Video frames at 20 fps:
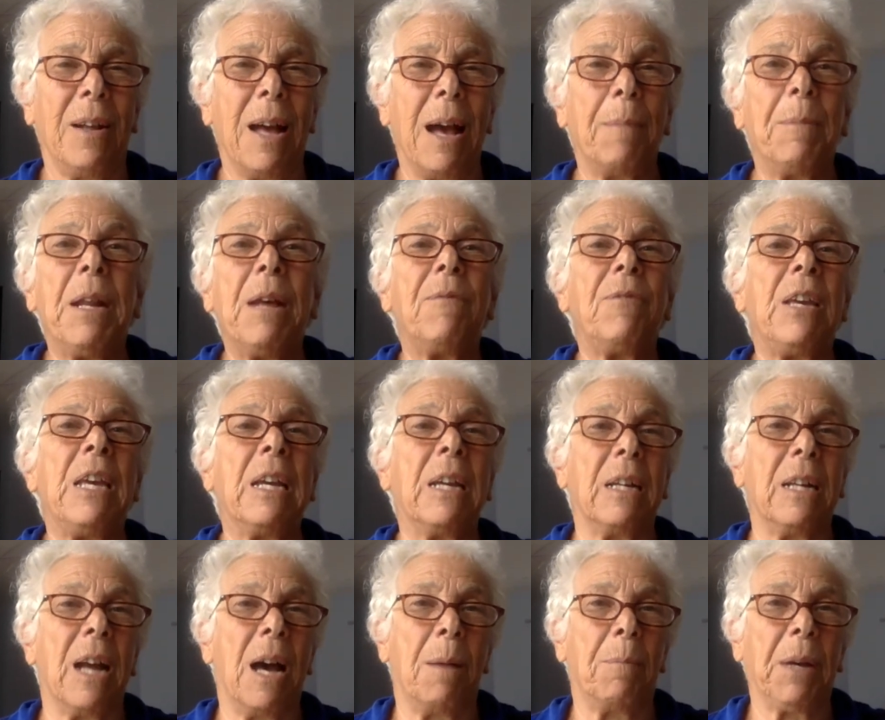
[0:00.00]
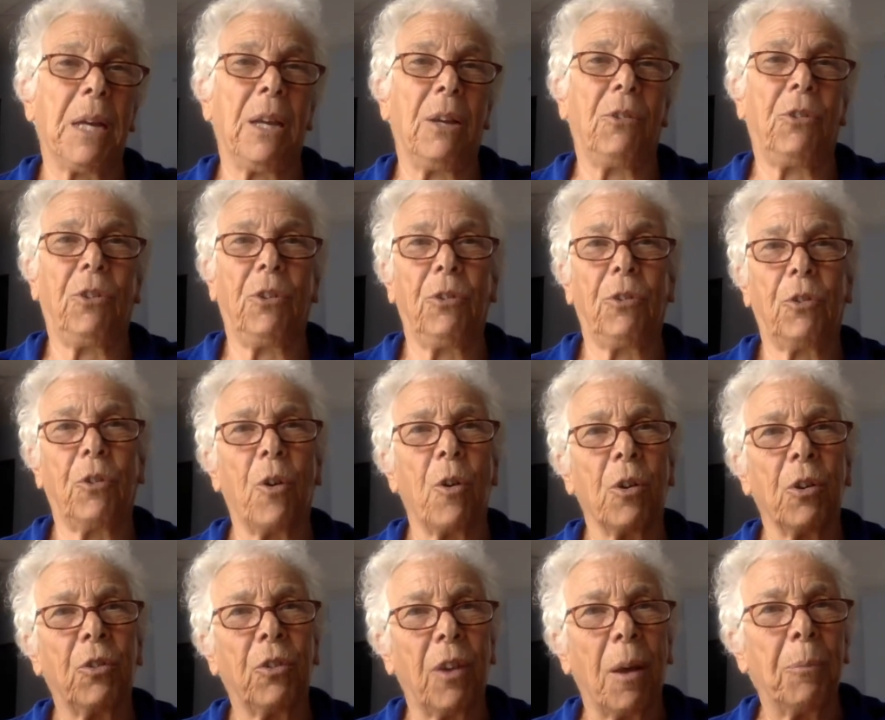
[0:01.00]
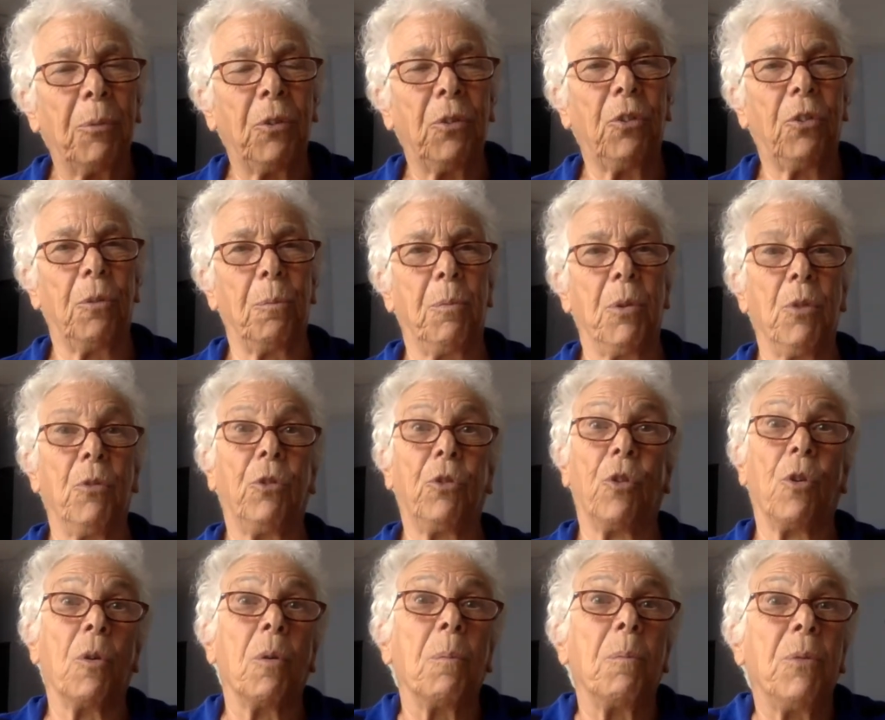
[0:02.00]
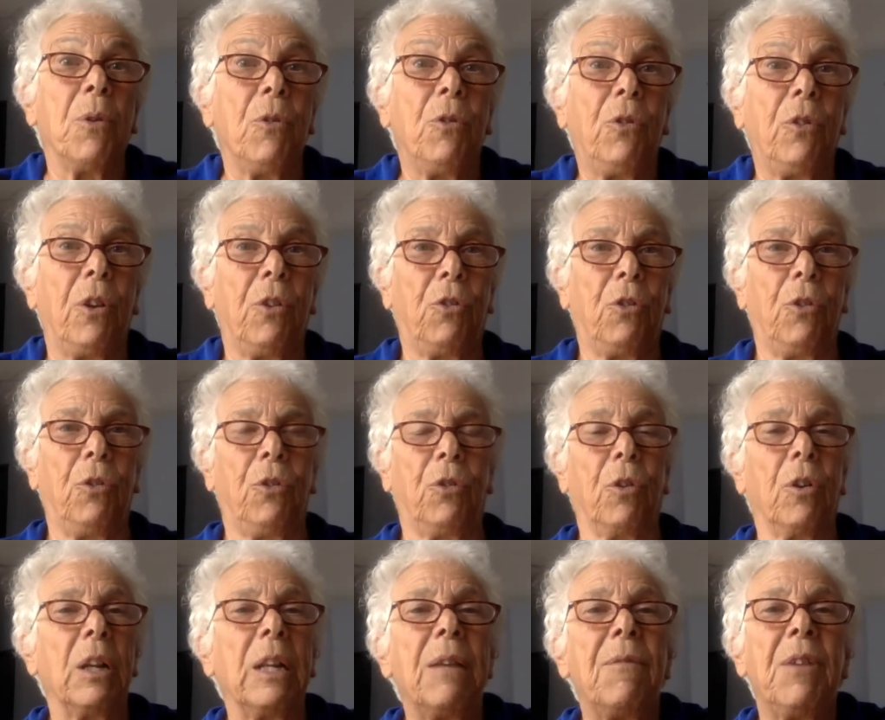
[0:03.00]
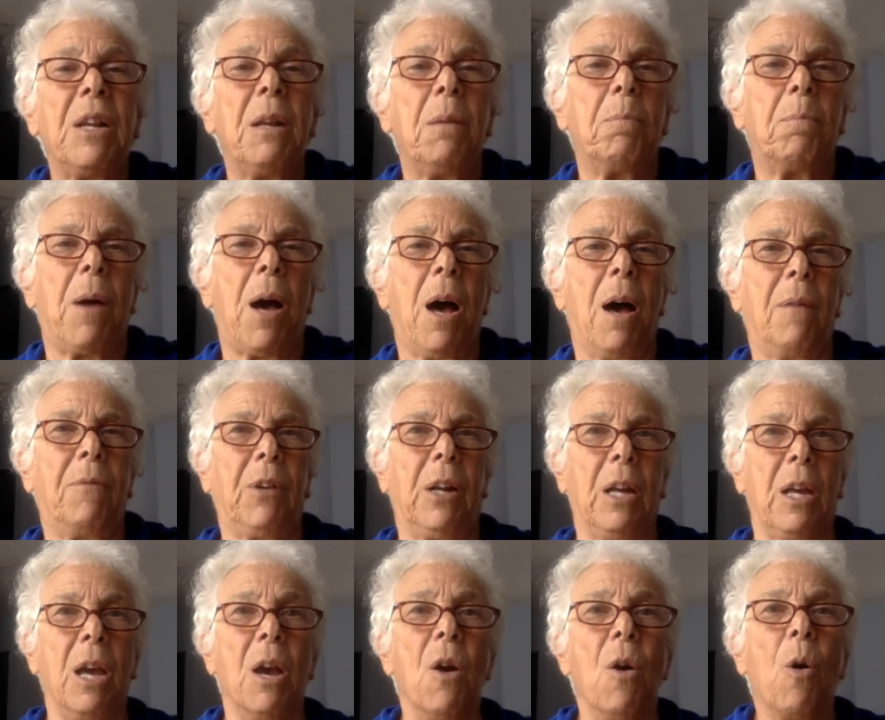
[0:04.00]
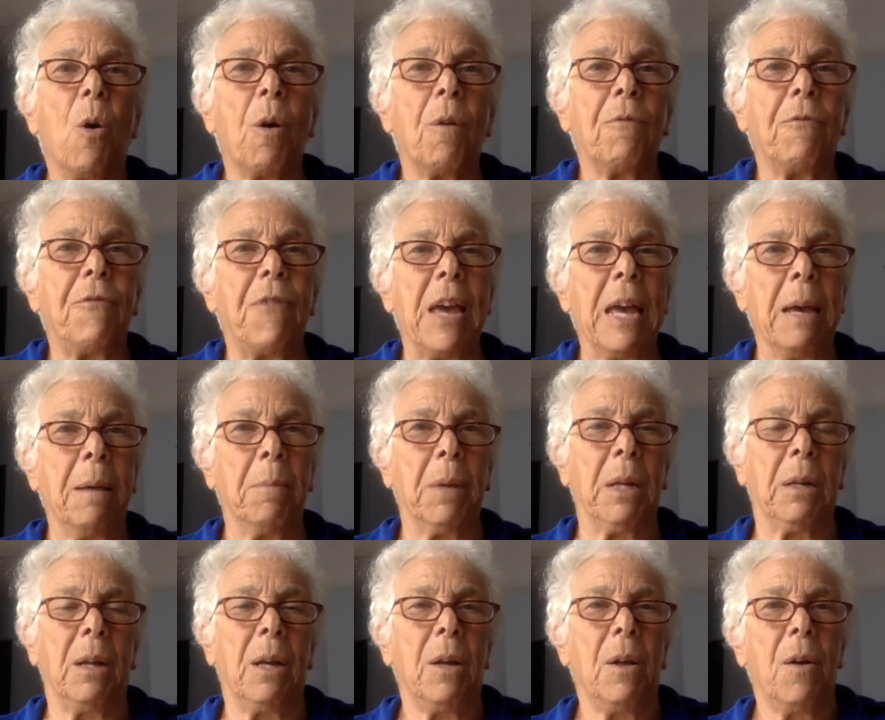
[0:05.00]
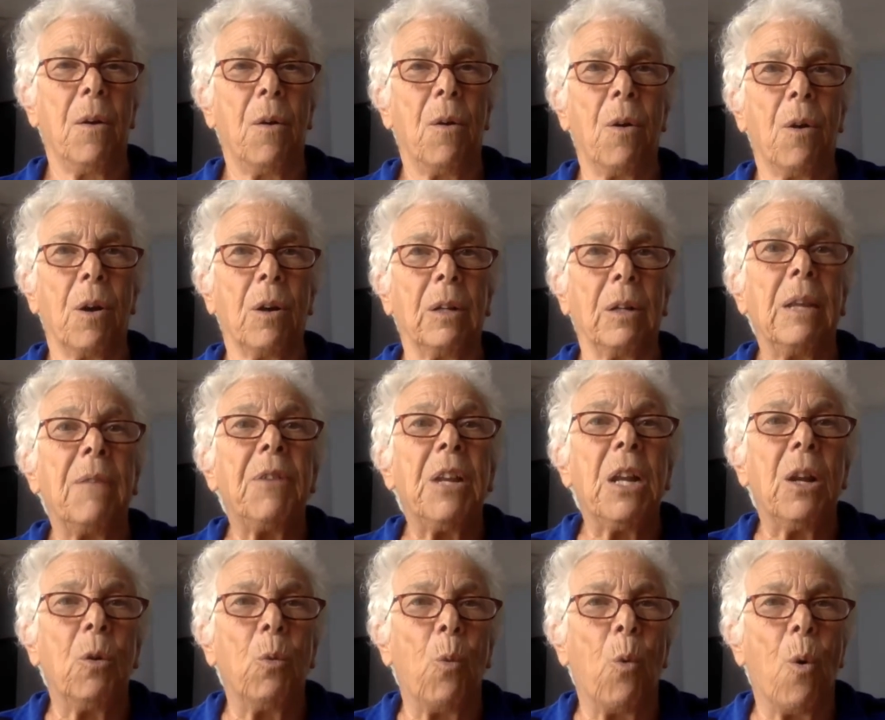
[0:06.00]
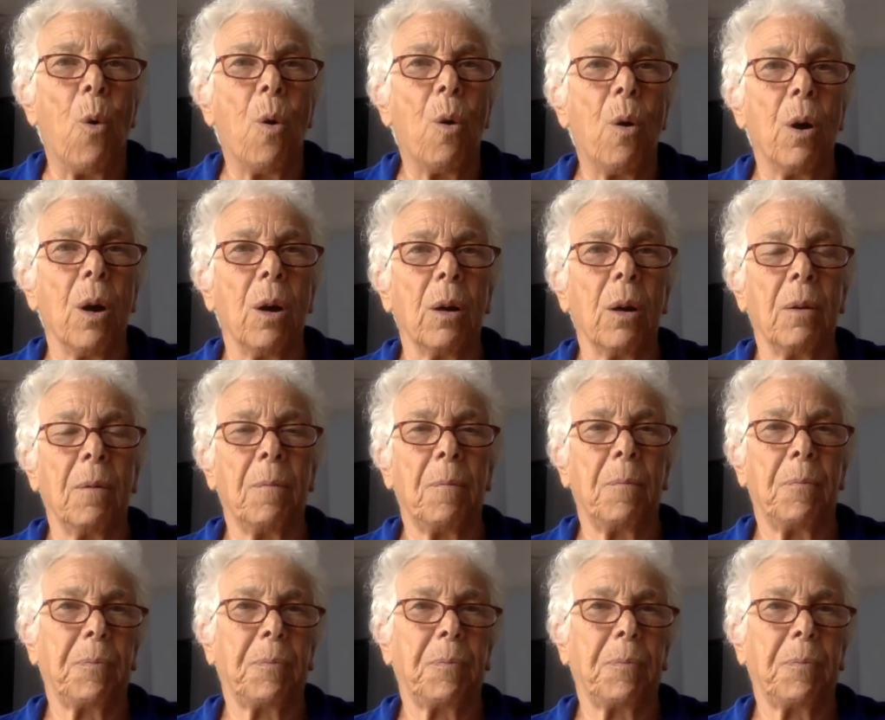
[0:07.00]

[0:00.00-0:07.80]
How many have economic issues or substance abuse or abuse issues or living in poverty or famine? or living in war.